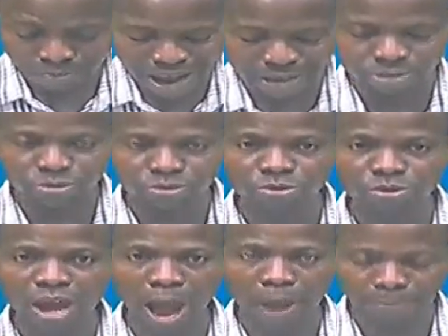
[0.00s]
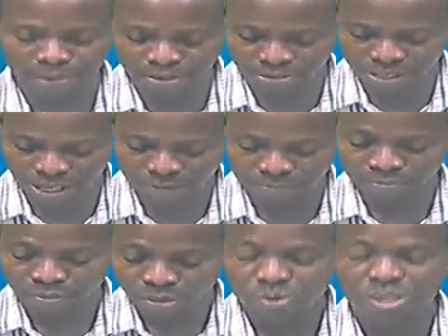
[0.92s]
back to our business.
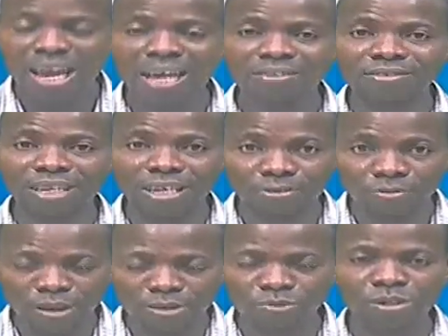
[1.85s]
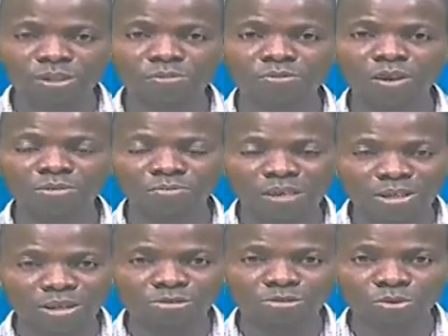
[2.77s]
We are saying what
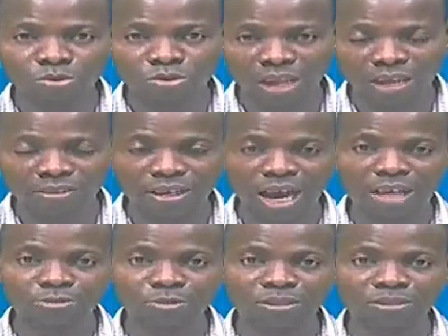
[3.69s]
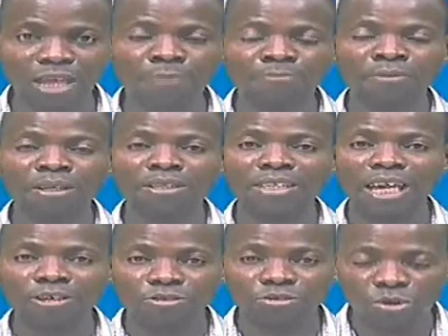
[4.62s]
made us to go to that aspect is that
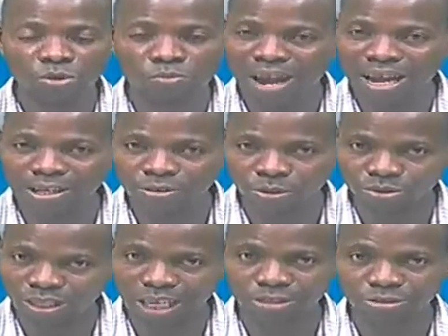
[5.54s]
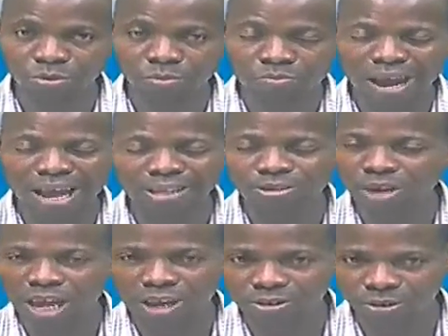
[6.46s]
there is no minor
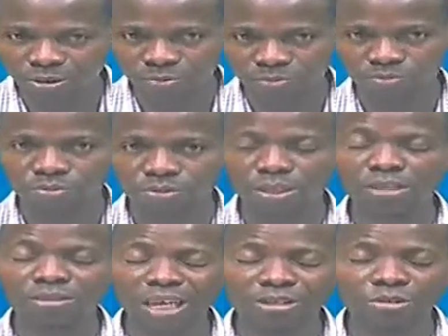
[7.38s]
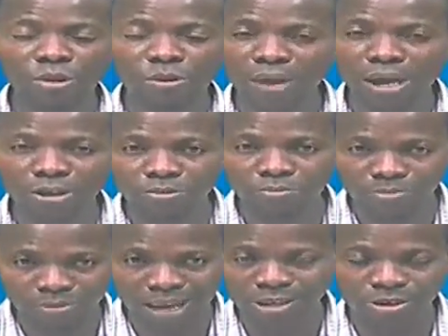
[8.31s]
error. Yes, there is no
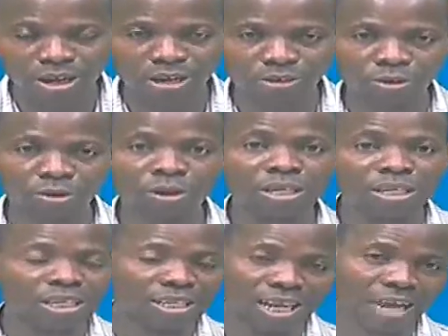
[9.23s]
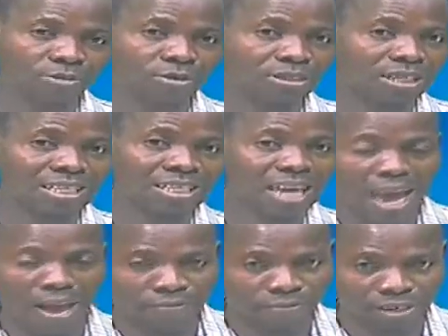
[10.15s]
minor error in language. In
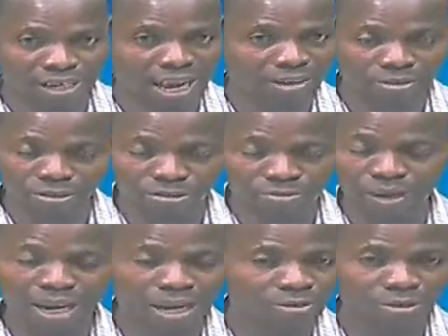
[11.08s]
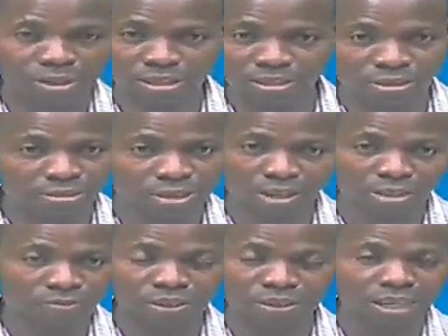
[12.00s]
every language, Yoruba language, English
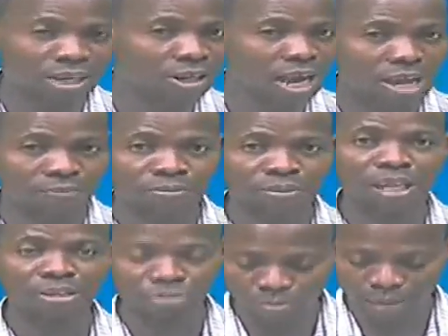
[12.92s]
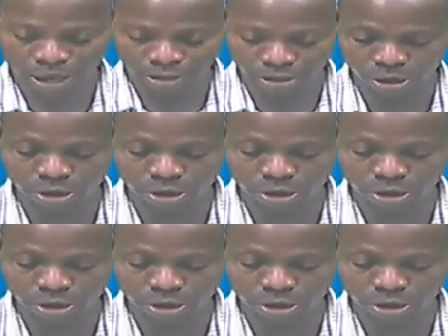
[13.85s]
language, French language, there is no minor